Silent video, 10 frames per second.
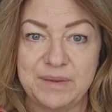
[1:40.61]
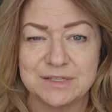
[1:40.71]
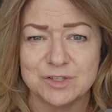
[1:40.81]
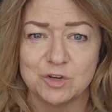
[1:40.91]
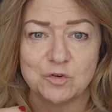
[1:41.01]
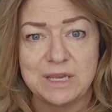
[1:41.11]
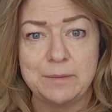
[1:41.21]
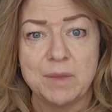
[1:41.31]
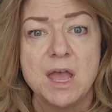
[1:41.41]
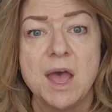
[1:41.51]
because the
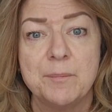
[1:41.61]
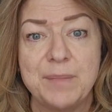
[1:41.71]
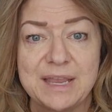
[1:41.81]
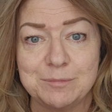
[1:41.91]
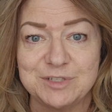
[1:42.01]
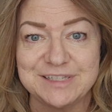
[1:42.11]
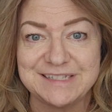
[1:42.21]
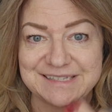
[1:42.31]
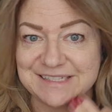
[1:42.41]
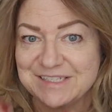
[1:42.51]
cream makeup just
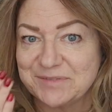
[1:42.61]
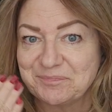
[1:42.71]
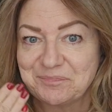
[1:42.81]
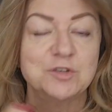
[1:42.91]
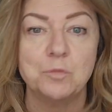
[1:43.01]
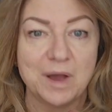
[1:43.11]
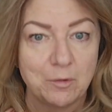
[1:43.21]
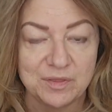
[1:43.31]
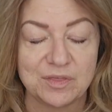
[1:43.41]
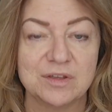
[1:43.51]
doesn't suit well
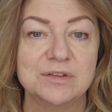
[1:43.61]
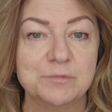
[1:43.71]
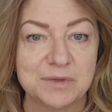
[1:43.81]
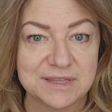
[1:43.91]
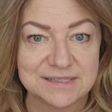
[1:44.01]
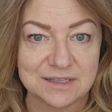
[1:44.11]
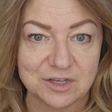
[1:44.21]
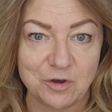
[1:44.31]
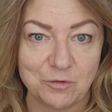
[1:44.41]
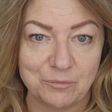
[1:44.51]
with the
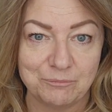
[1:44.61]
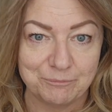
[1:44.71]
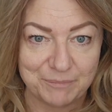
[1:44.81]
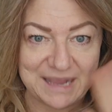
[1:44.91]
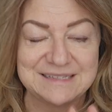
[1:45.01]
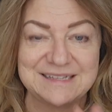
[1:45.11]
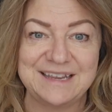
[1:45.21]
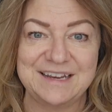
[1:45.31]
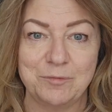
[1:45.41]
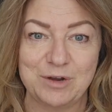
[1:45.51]
silicone base
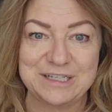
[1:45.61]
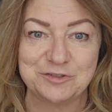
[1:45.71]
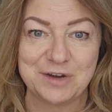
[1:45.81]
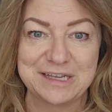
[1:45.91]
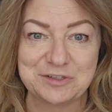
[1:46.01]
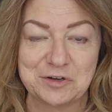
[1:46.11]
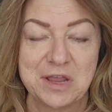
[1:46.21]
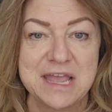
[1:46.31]
in a moisturizer.